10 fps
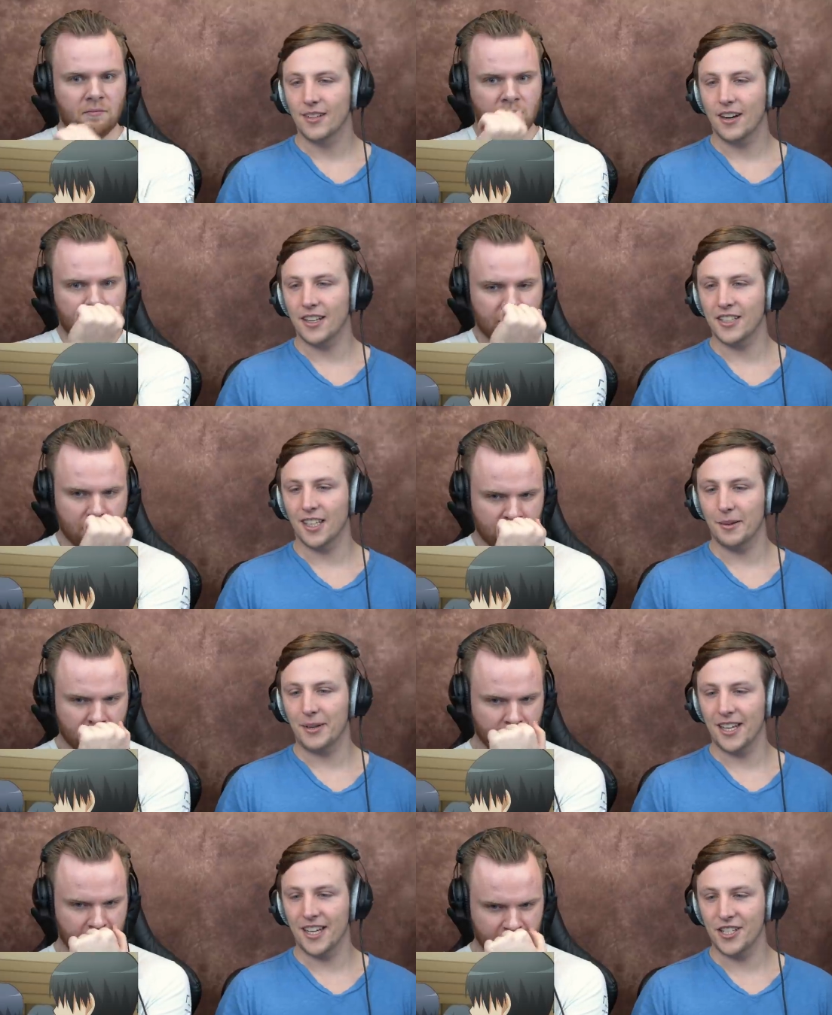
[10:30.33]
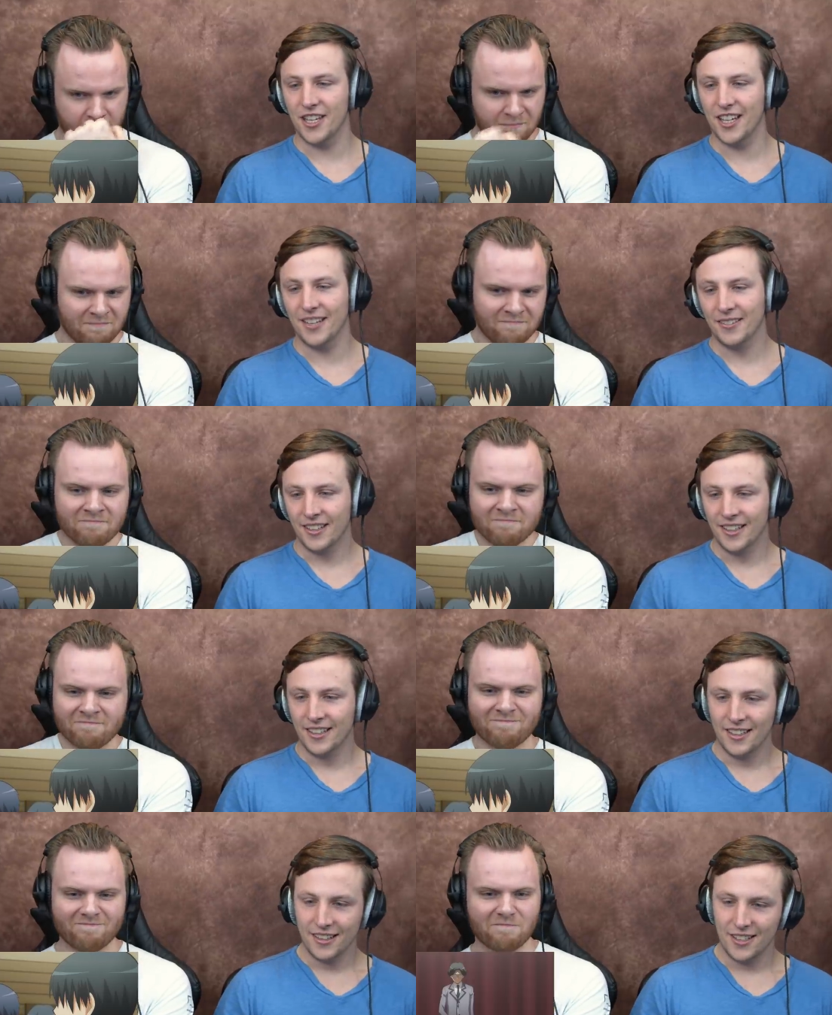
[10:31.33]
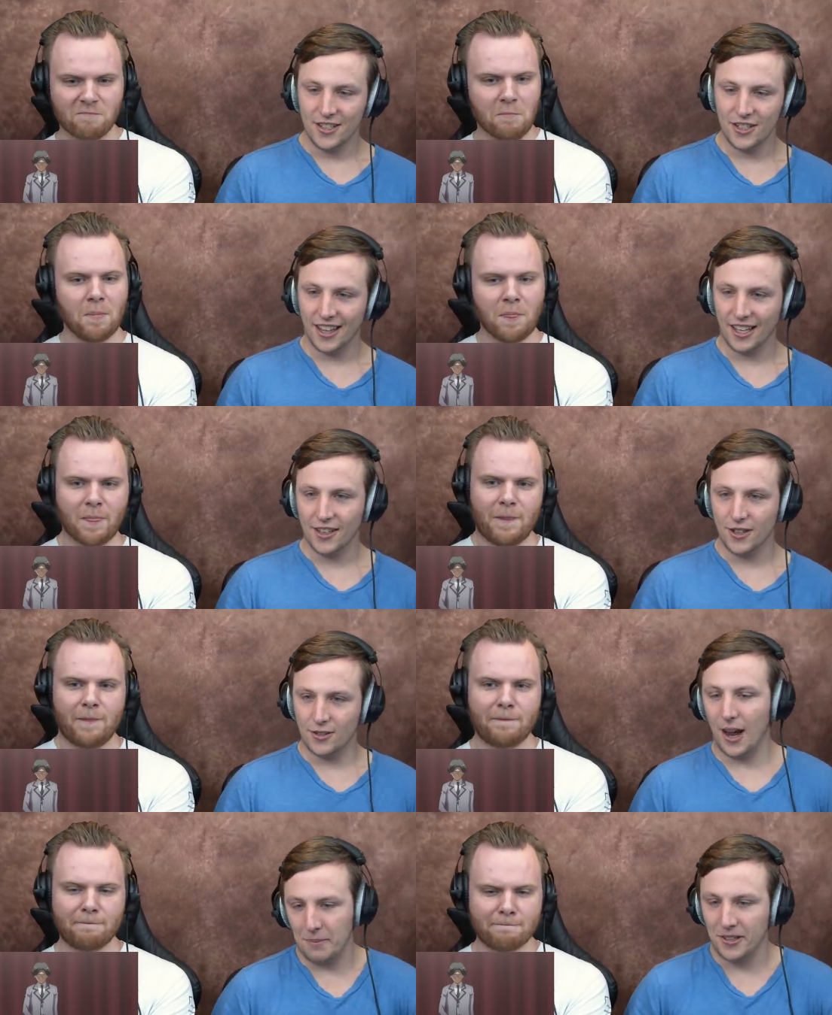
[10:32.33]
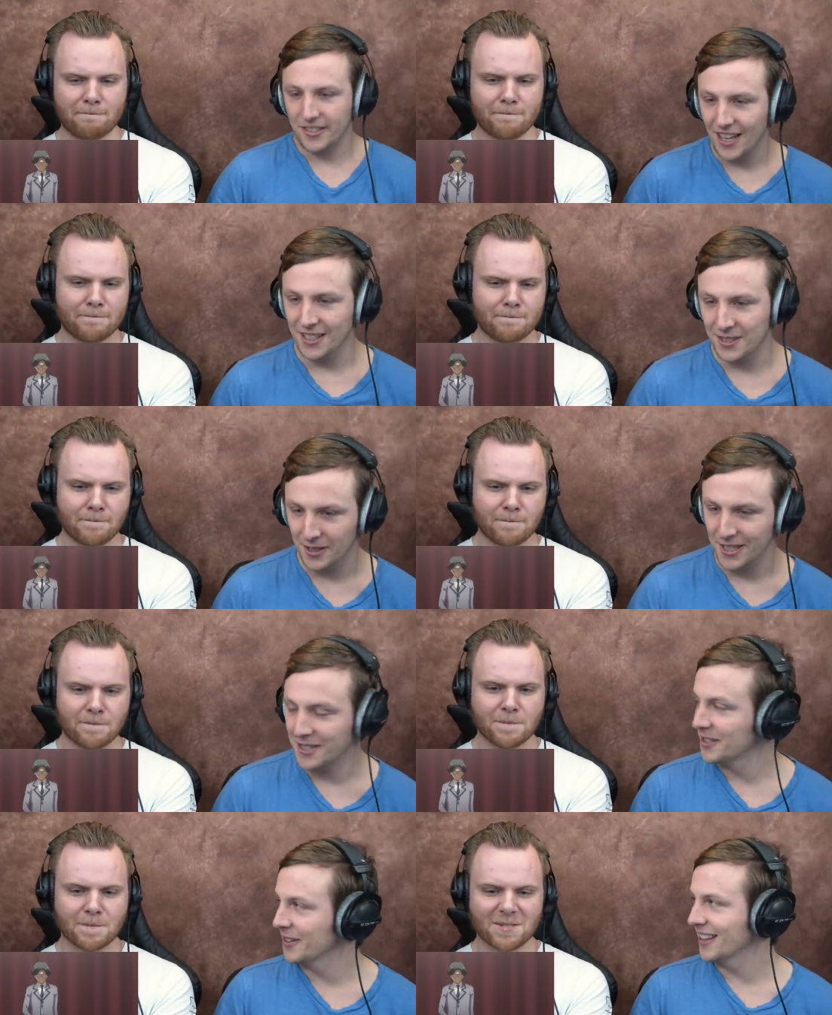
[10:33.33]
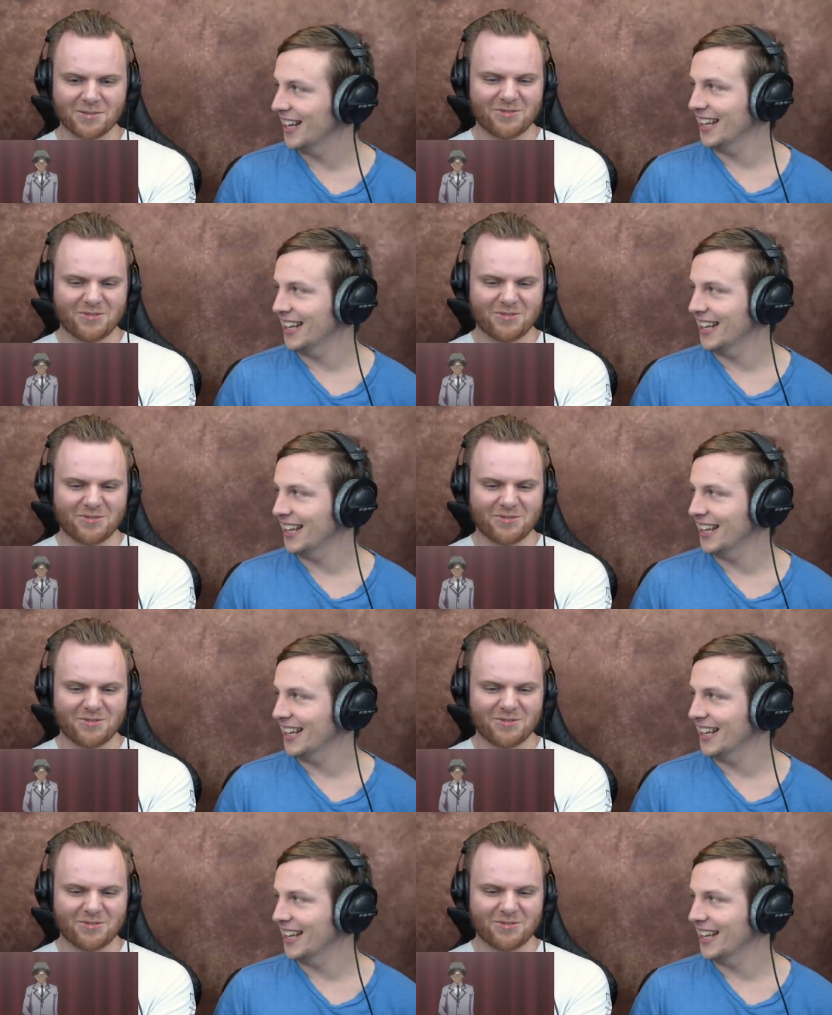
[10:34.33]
Speaker 1: All right, Takebayashi. Mm-hmm. You should like grab your nuts while you do it. Like